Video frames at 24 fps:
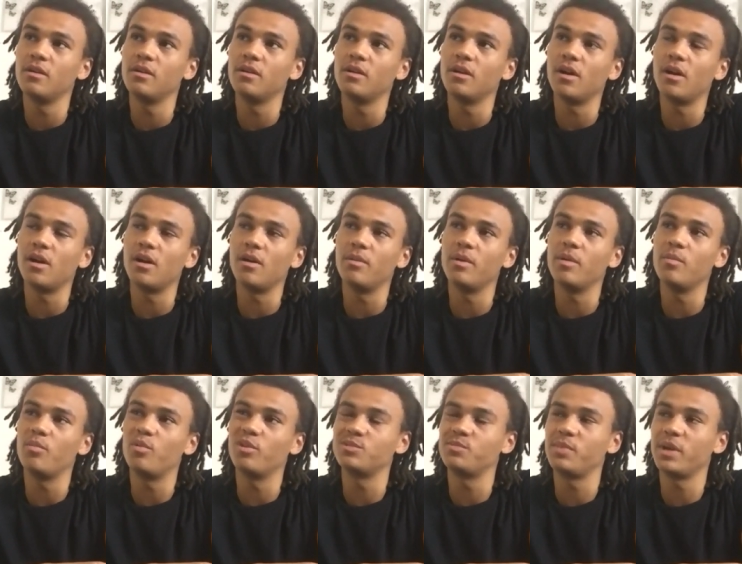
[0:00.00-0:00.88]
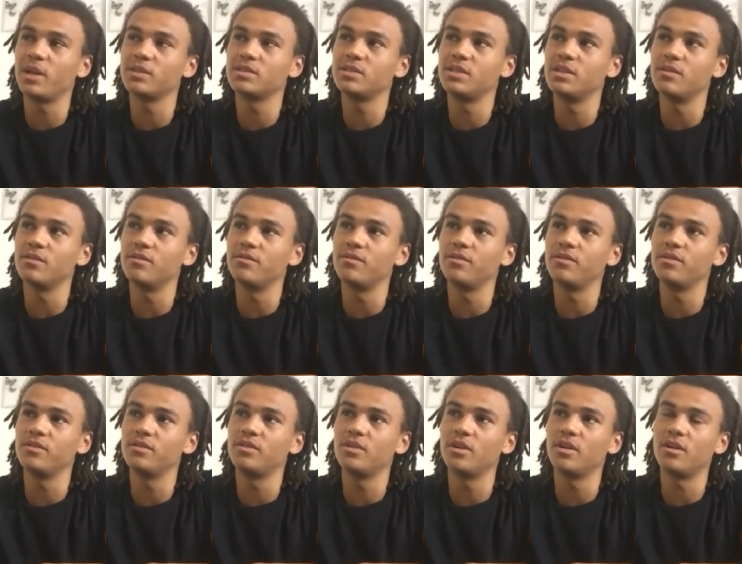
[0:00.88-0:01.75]
in perspective.
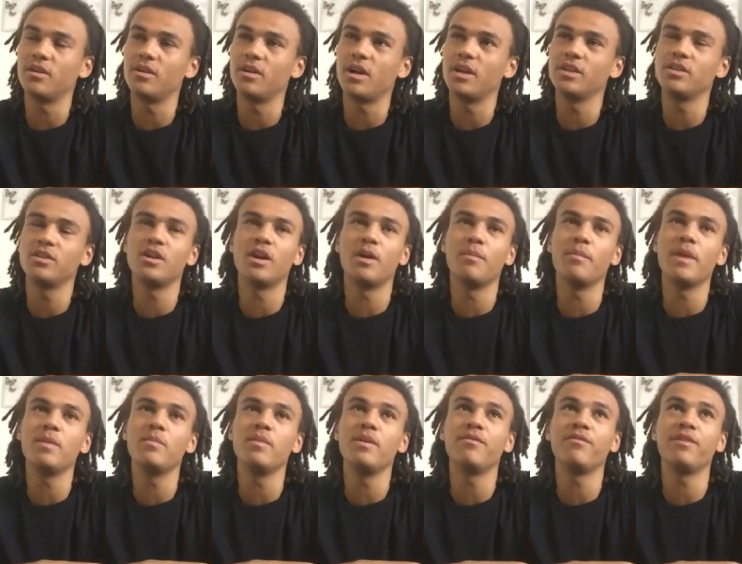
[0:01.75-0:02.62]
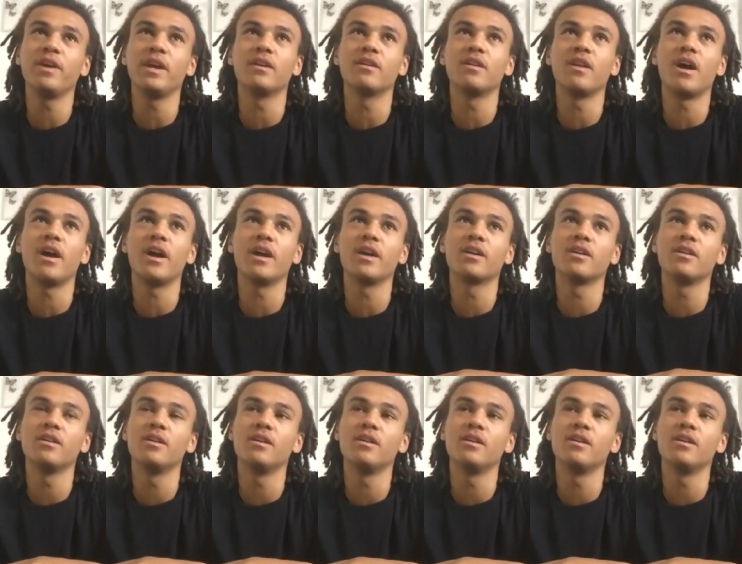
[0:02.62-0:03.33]
I don't know, it made me think like,